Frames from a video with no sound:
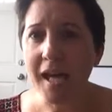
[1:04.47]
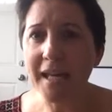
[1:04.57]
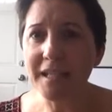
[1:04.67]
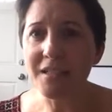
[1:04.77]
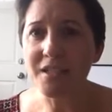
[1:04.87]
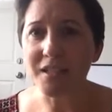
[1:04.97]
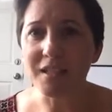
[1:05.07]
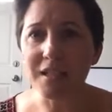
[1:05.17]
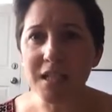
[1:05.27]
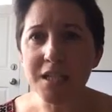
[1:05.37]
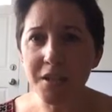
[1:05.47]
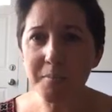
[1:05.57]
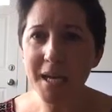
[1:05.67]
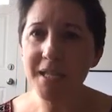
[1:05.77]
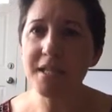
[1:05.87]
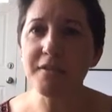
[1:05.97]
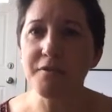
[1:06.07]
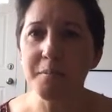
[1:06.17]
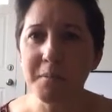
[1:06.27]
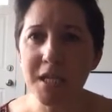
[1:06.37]
And it's amazing
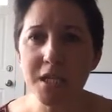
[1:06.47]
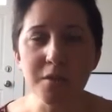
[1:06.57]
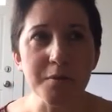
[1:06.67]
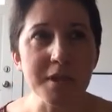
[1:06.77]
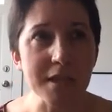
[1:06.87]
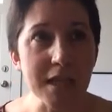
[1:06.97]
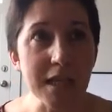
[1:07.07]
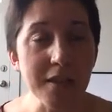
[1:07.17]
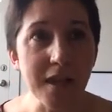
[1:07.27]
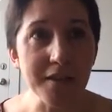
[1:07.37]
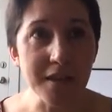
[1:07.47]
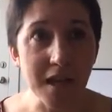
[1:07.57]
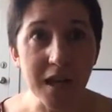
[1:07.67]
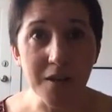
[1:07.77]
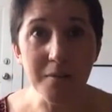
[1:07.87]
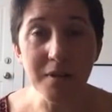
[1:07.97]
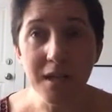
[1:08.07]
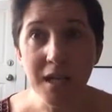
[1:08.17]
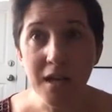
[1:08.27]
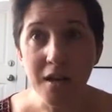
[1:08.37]
for me to think that now,
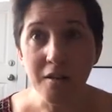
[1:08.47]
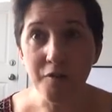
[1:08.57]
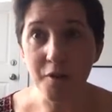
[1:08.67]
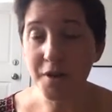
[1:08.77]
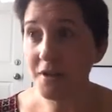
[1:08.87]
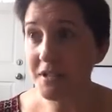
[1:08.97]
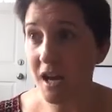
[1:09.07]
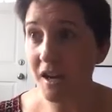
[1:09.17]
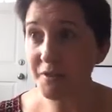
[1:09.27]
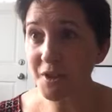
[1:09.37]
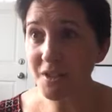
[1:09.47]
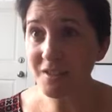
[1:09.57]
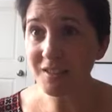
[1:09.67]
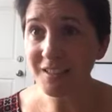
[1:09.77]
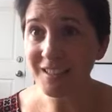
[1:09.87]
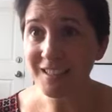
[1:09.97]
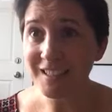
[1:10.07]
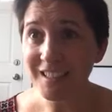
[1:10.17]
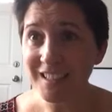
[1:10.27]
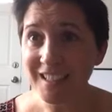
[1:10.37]
4 years after,
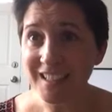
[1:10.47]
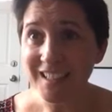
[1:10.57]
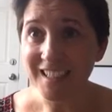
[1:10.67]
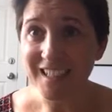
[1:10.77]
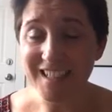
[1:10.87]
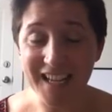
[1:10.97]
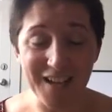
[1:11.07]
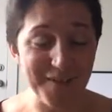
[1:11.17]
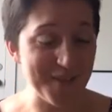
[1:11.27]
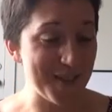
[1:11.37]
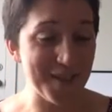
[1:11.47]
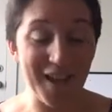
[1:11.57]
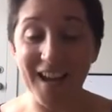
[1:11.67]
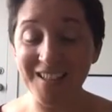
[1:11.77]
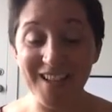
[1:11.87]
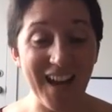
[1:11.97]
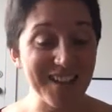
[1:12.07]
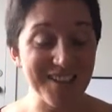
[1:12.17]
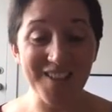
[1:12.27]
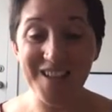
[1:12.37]
it's kind of
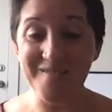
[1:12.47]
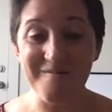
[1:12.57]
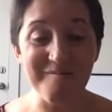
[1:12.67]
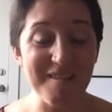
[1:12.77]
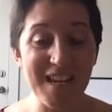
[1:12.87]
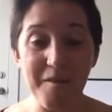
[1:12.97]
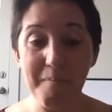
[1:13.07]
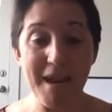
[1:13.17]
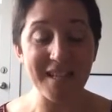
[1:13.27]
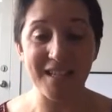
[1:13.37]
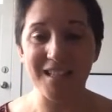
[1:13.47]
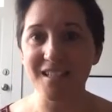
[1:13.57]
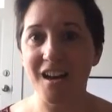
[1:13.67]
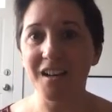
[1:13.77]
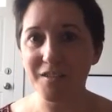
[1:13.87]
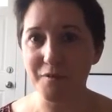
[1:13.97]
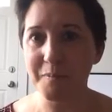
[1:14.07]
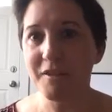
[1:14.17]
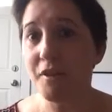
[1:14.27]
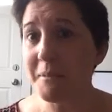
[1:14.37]
actually really amazing. It's hard
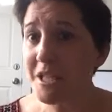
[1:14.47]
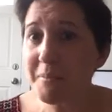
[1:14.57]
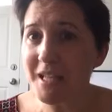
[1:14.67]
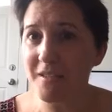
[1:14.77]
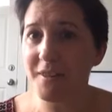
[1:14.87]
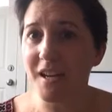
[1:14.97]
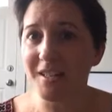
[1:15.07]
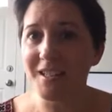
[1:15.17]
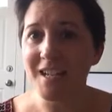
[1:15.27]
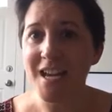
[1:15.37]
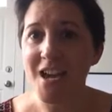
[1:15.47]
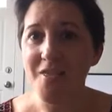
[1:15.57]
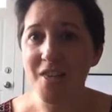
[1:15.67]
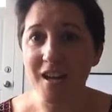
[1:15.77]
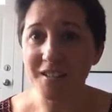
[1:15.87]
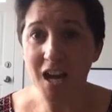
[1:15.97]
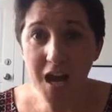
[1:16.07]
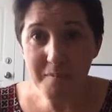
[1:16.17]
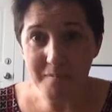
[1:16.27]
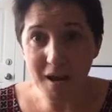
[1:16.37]
even for me to believe that
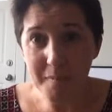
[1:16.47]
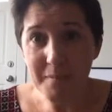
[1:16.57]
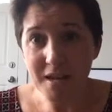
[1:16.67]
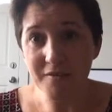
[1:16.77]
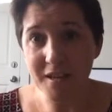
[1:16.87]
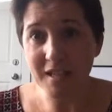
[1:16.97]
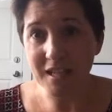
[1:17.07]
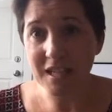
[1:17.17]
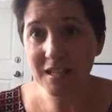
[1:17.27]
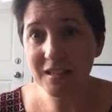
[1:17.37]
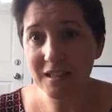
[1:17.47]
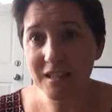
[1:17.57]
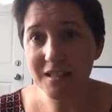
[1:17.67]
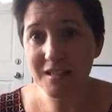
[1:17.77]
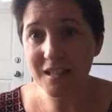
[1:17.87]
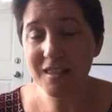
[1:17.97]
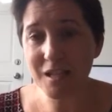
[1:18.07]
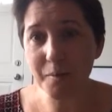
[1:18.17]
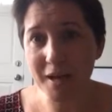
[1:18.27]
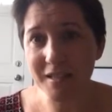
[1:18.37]
I'm living in
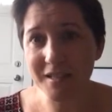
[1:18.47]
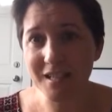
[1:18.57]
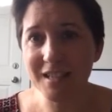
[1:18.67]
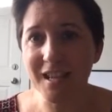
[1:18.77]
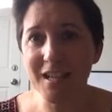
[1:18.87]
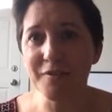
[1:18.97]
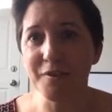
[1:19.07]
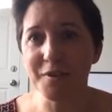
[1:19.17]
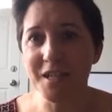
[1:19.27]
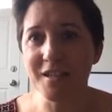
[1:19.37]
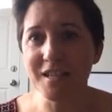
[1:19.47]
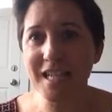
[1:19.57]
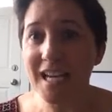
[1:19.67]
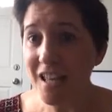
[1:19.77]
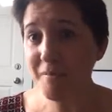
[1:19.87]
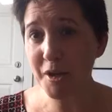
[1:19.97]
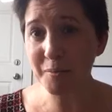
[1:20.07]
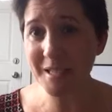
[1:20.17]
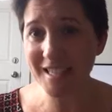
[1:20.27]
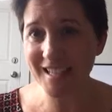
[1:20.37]
the US, in California, and I have my
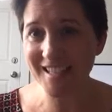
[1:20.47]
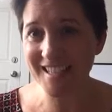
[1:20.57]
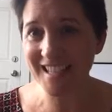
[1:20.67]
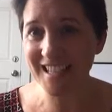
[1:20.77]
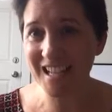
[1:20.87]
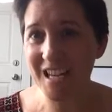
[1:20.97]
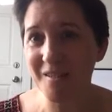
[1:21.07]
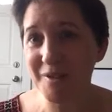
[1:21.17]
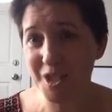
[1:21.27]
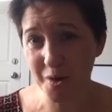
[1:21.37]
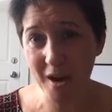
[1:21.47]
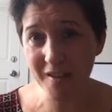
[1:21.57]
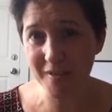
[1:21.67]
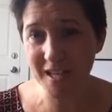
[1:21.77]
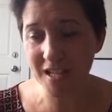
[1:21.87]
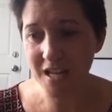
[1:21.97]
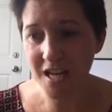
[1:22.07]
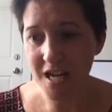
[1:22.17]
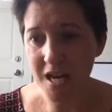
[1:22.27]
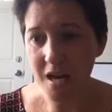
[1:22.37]
own business, and I have a thriving
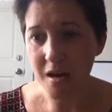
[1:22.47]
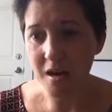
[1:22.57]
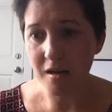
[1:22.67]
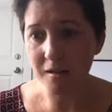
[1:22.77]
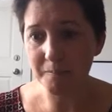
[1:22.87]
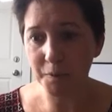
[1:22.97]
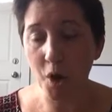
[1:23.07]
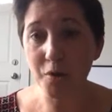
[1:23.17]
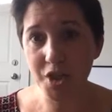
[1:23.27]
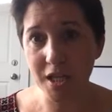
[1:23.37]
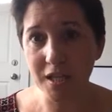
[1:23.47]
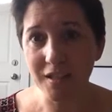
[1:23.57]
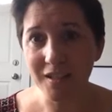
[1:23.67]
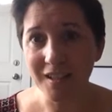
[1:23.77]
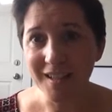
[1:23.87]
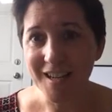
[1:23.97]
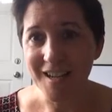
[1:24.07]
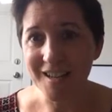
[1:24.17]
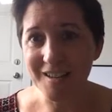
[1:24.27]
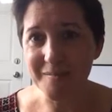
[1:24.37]
coaching
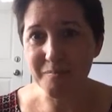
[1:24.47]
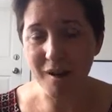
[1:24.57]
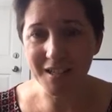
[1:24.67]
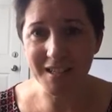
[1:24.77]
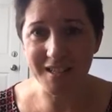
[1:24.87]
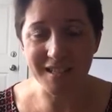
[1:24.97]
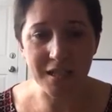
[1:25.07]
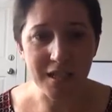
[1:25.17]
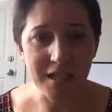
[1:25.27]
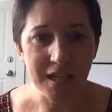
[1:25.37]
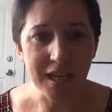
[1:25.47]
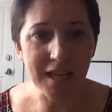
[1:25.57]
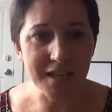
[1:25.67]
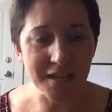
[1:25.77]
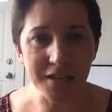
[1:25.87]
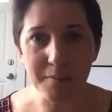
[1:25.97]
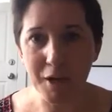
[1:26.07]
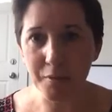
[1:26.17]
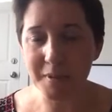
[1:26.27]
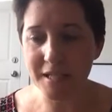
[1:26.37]
practice. And I started
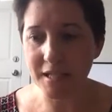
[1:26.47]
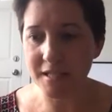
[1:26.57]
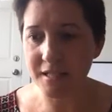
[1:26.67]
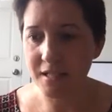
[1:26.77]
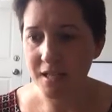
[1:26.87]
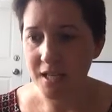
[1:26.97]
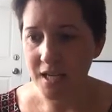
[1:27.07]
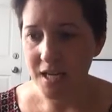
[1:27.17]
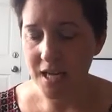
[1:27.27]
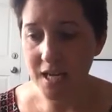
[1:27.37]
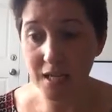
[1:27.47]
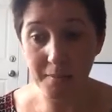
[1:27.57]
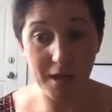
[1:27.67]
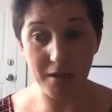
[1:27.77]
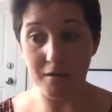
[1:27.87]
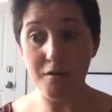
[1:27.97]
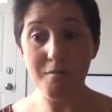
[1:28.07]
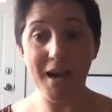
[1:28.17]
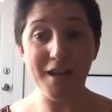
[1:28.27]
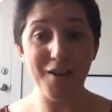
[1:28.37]
my own business. And I'm like,
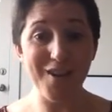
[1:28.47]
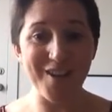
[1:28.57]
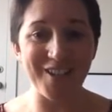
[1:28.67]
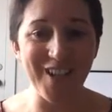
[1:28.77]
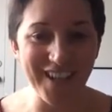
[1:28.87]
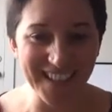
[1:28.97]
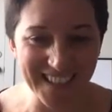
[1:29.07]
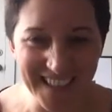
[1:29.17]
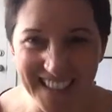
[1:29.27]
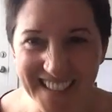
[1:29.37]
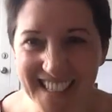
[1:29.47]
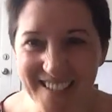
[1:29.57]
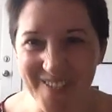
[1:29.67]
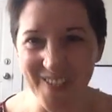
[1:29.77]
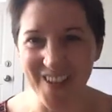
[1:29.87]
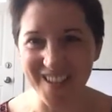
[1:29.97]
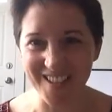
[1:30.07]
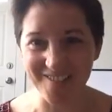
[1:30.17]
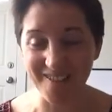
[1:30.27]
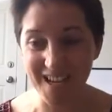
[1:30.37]
oh my God, only 4
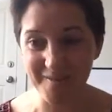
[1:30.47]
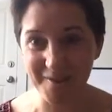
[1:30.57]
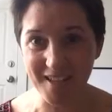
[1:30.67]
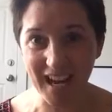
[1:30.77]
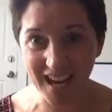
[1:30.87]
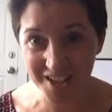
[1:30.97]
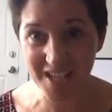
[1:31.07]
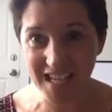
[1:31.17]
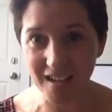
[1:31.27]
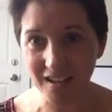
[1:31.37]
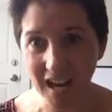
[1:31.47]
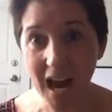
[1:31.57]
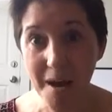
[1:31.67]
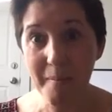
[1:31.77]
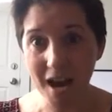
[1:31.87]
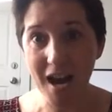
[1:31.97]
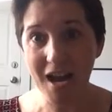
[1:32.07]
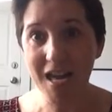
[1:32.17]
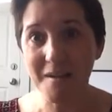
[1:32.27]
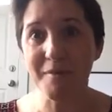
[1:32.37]
years ago what I'm doing, actually,
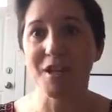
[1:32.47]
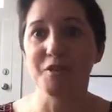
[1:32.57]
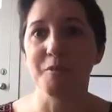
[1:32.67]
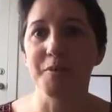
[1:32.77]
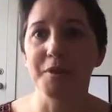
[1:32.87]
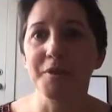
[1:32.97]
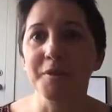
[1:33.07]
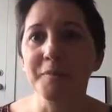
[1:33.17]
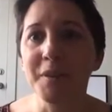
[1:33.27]
I am an entrepreneur.